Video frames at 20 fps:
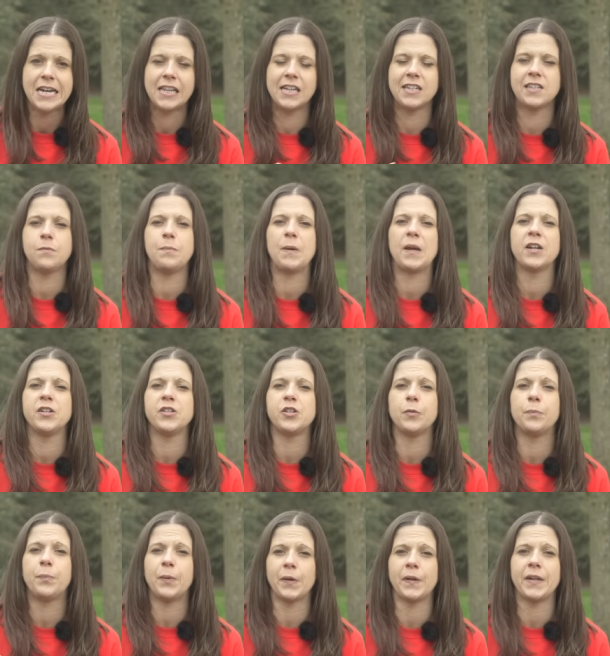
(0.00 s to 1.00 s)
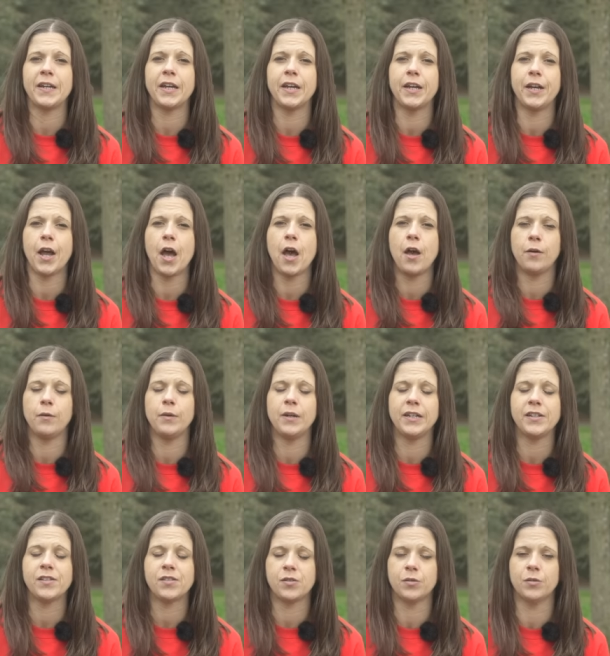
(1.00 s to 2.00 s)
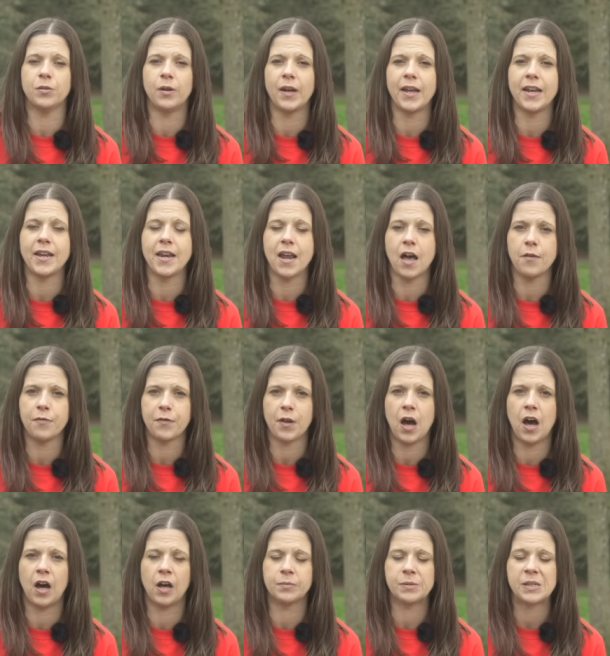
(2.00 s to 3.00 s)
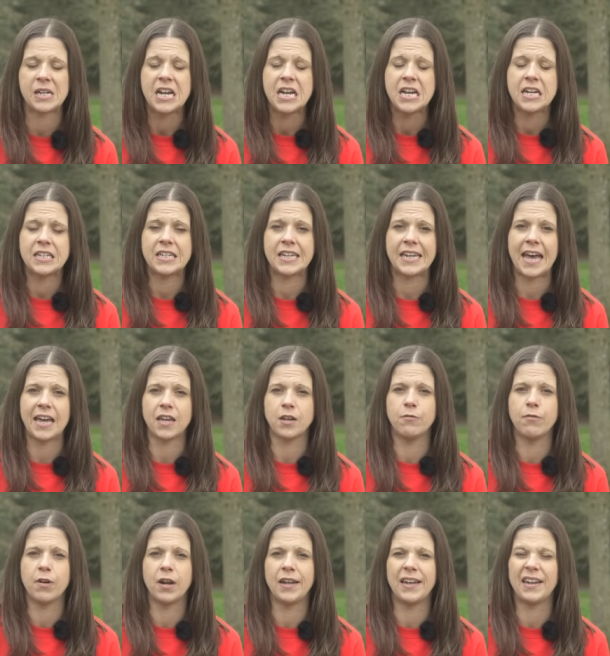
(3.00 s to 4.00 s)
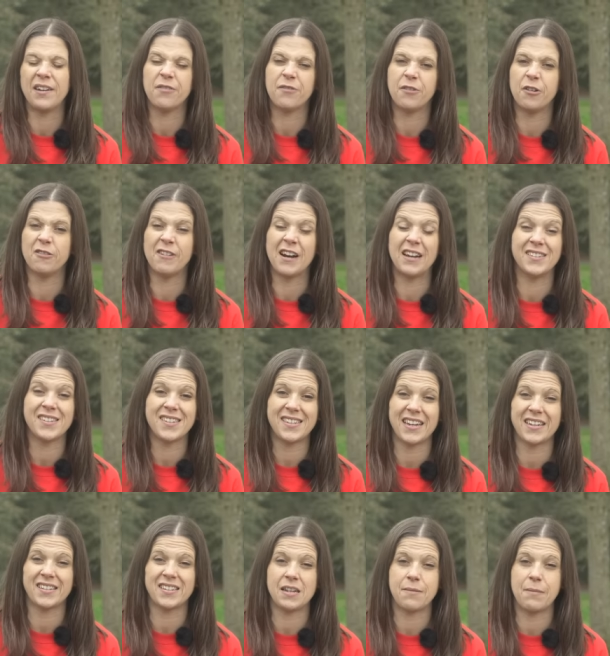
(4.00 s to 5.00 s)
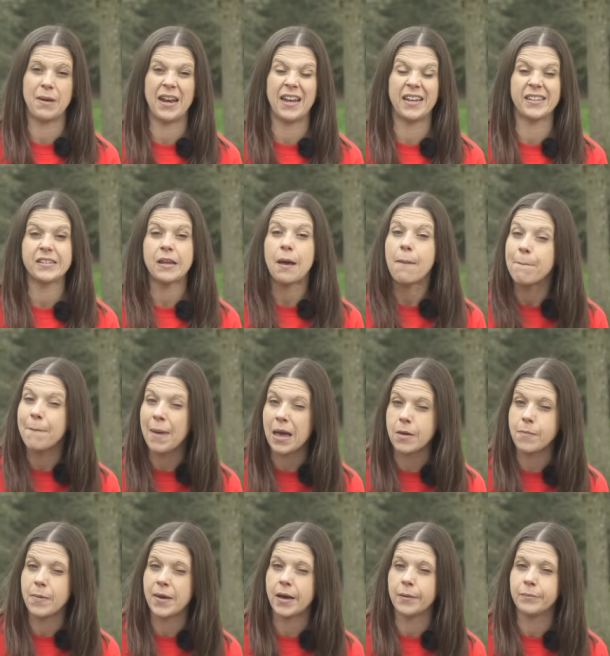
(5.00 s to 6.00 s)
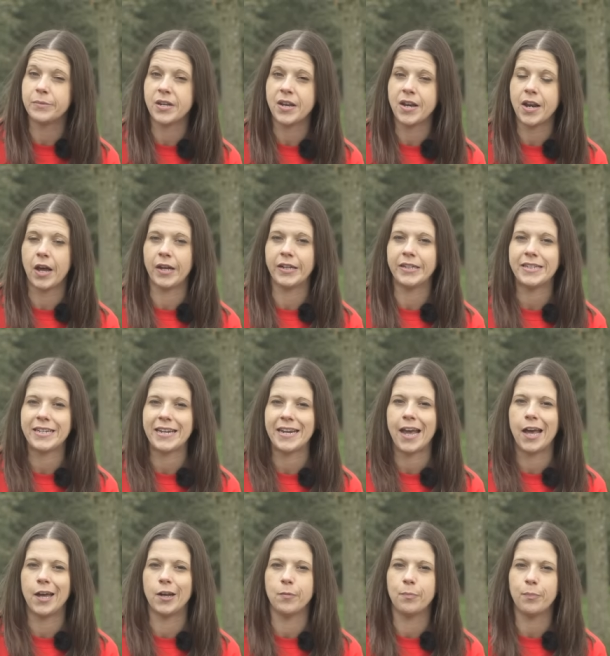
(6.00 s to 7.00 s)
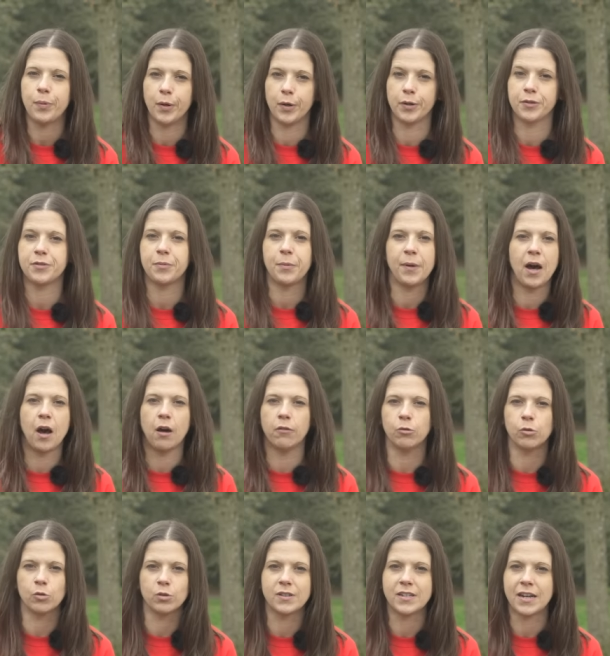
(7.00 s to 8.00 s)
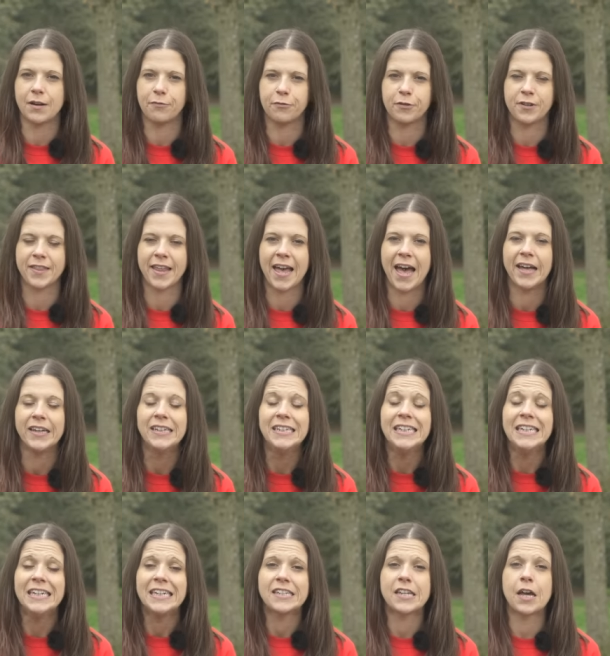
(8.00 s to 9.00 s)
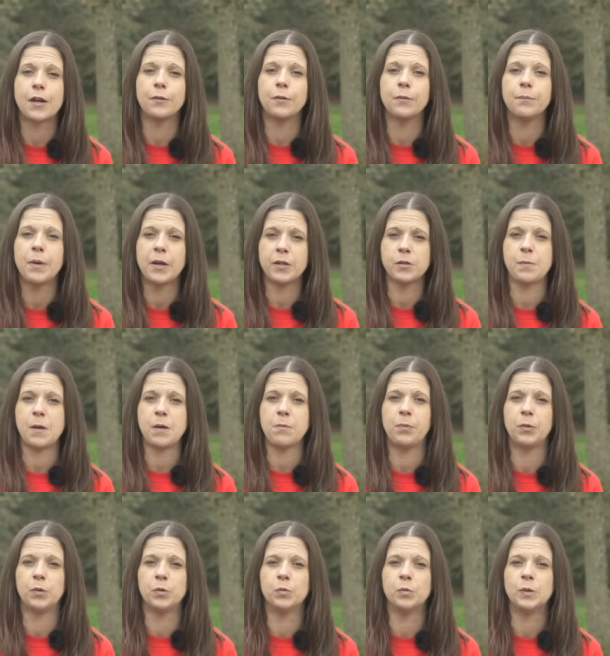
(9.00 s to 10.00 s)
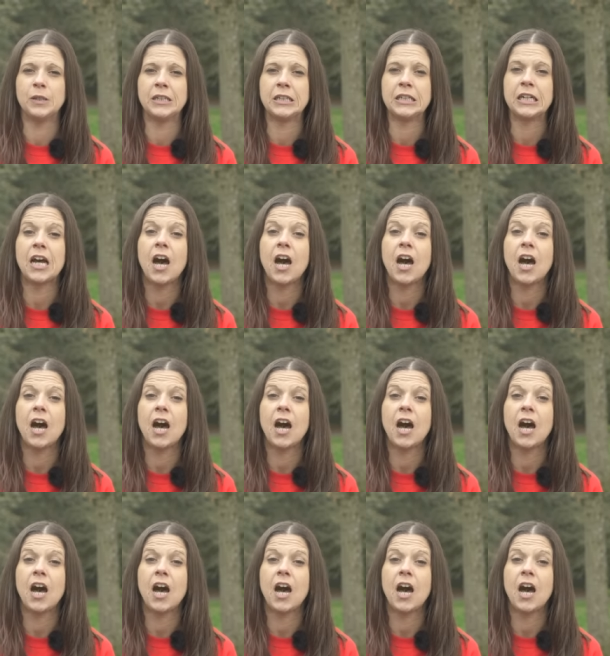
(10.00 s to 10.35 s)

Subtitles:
This is because your body can only store enough carbs to get you running for around 60 minutes, maybe up to 90 at a push. We are all different there. So most people will